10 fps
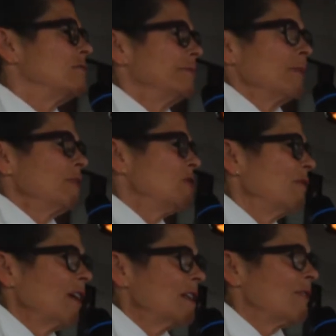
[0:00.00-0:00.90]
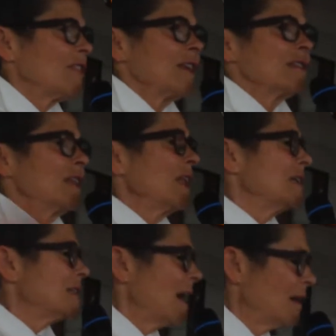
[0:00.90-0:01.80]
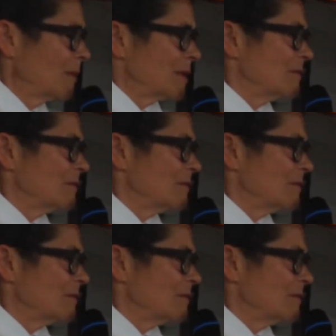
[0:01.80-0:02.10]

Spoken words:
We do very different things. Lily Tomlin,